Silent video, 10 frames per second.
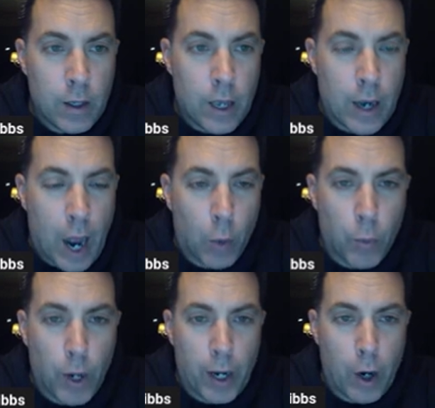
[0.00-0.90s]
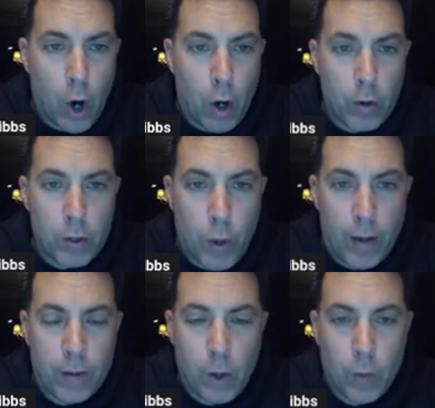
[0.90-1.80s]
and now we're bringing our so
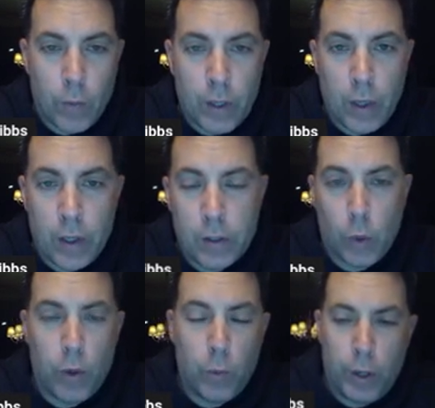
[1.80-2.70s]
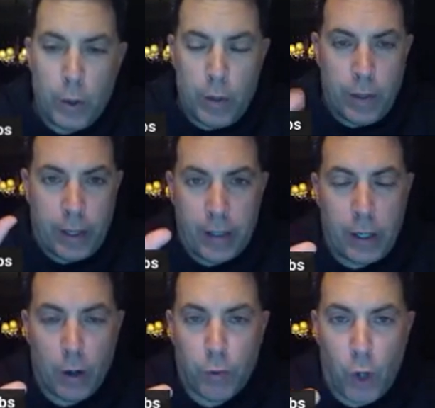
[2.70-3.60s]
eh, so the, so when you hit the
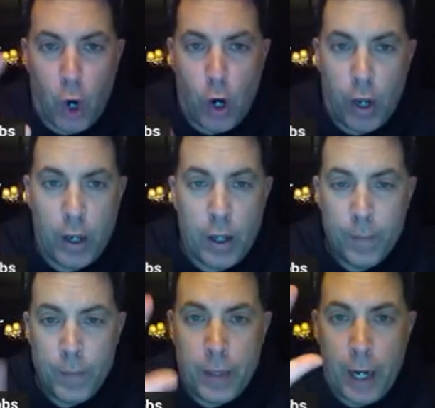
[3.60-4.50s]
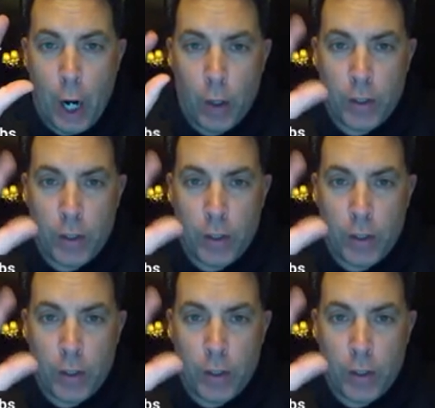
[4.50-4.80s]
kids here Florida, they